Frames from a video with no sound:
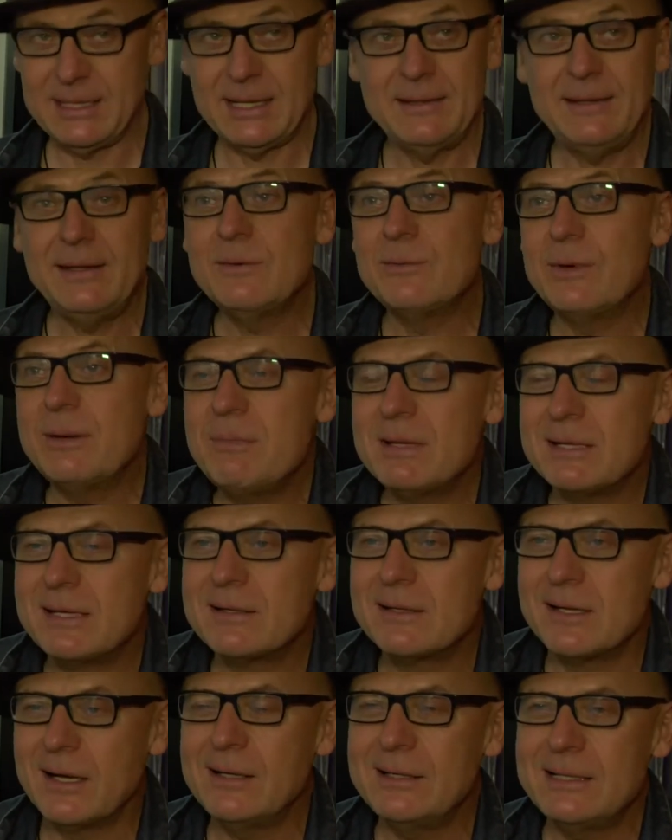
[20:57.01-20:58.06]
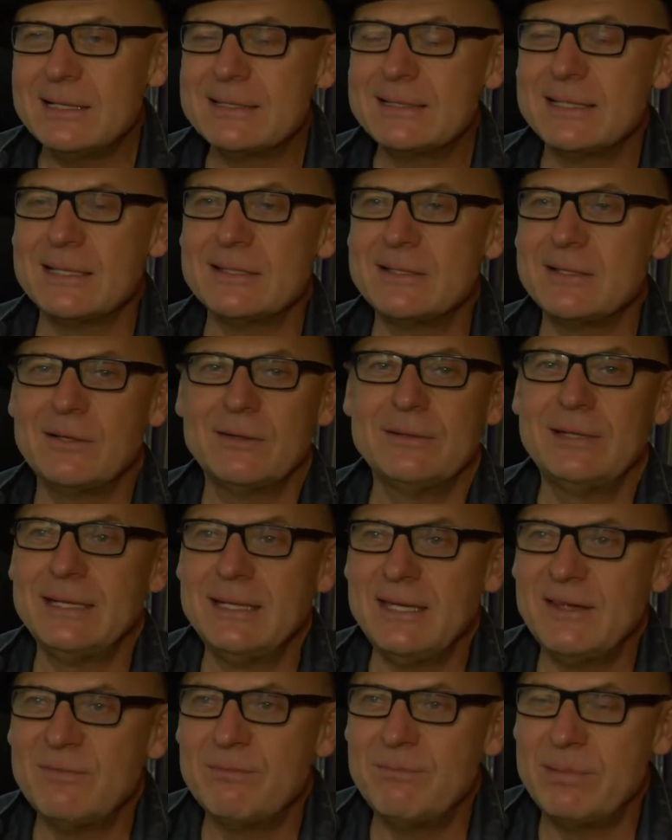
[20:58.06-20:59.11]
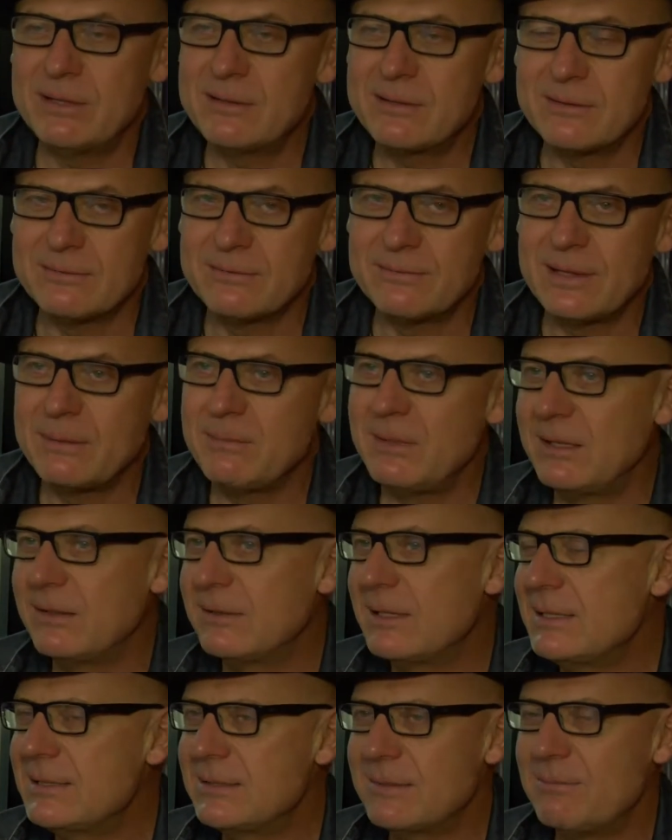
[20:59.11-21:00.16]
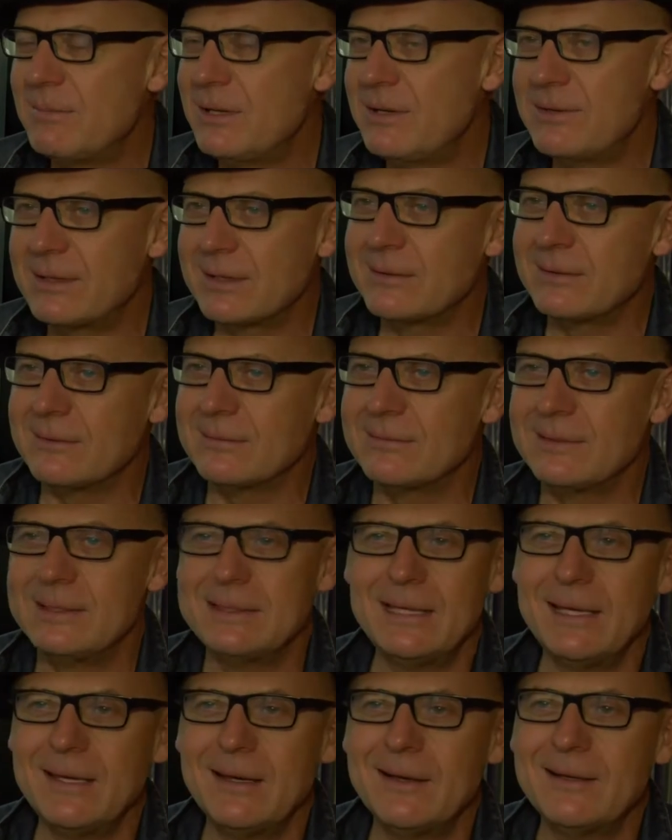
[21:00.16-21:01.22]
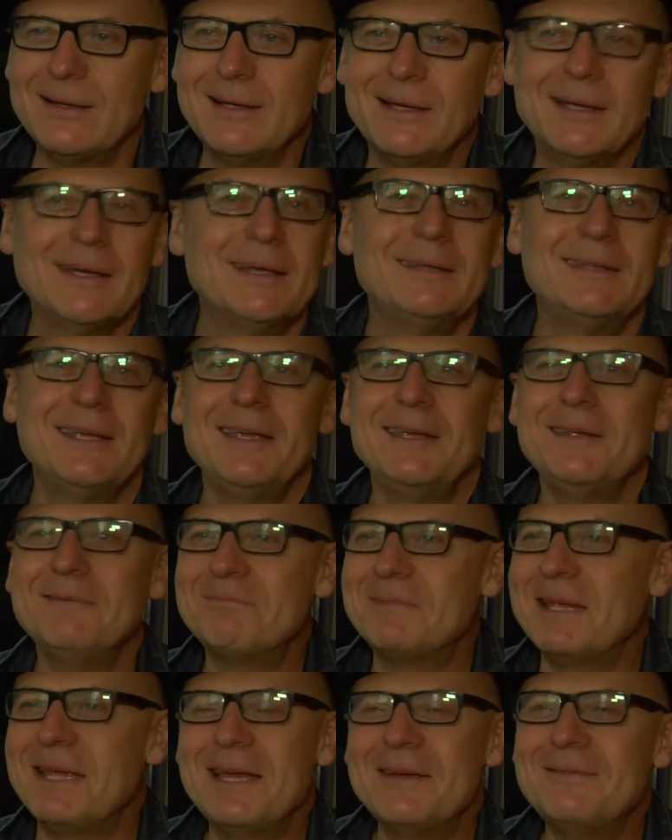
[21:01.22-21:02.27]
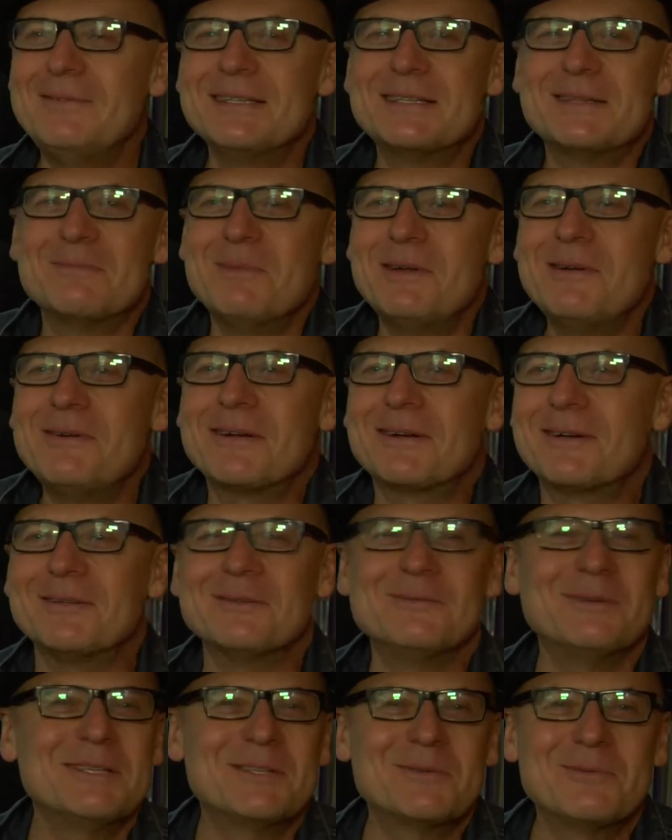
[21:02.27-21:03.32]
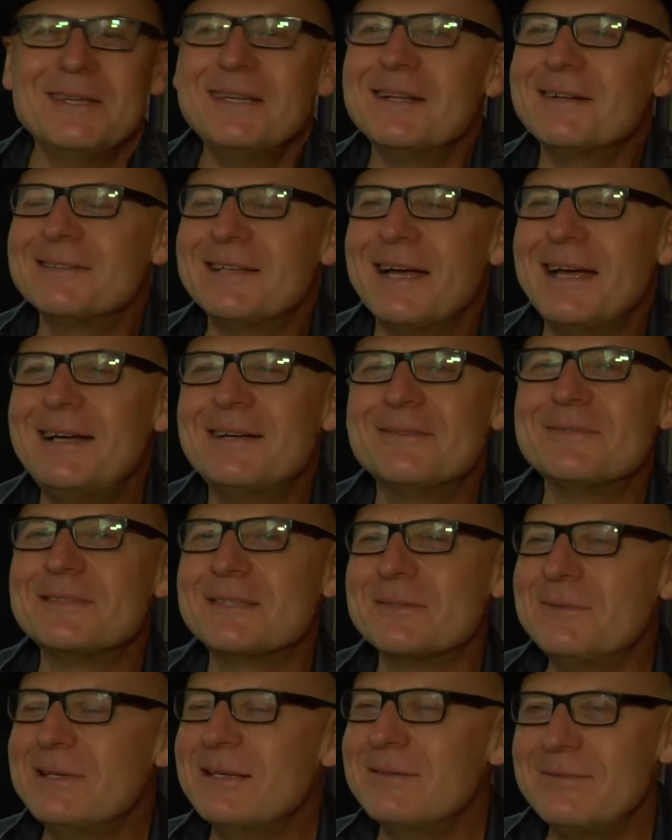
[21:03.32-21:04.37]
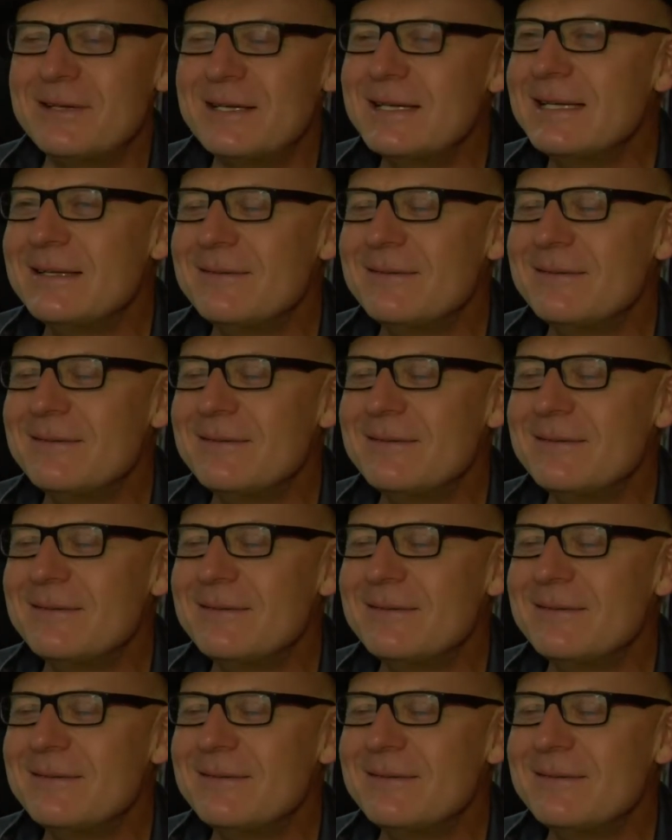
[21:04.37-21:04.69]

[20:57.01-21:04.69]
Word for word: And I think women are goddesses. You know, they give birth. I mean, that's a miracle. They they they have this miracle which we don't have, so we're very